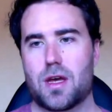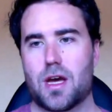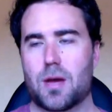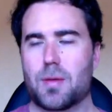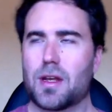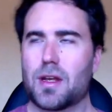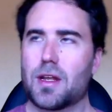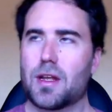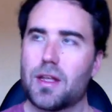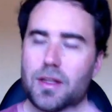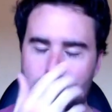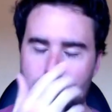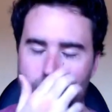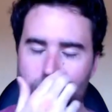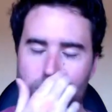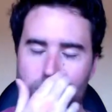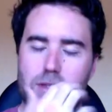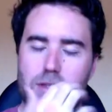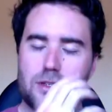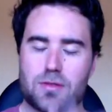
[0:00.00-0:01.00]
I mean,
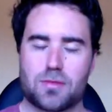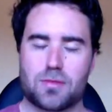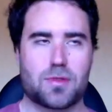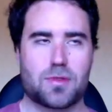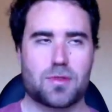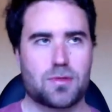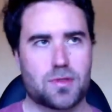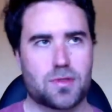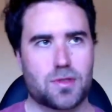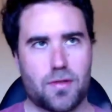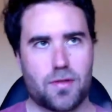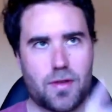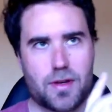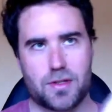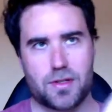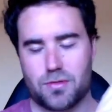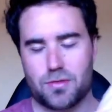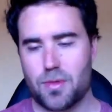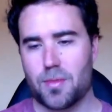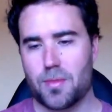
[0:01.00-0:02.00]
sorry, just sort of. I
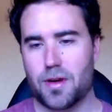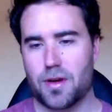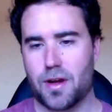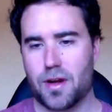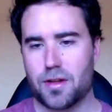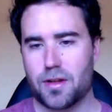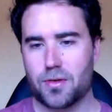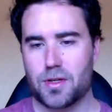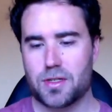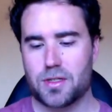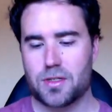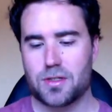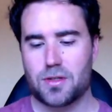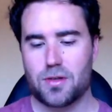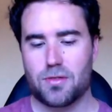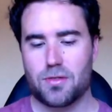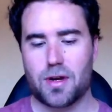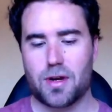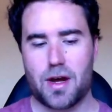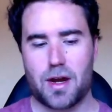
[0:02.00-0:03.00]
just remembered another question
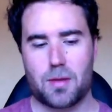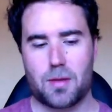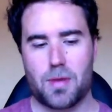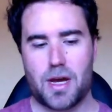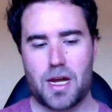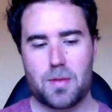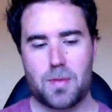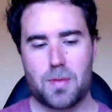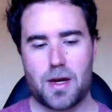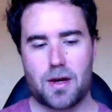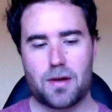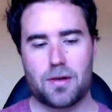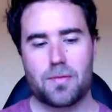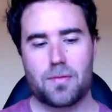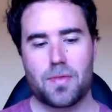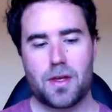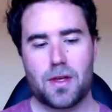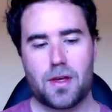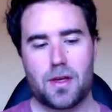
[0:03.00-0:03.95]
too regarding PayPal.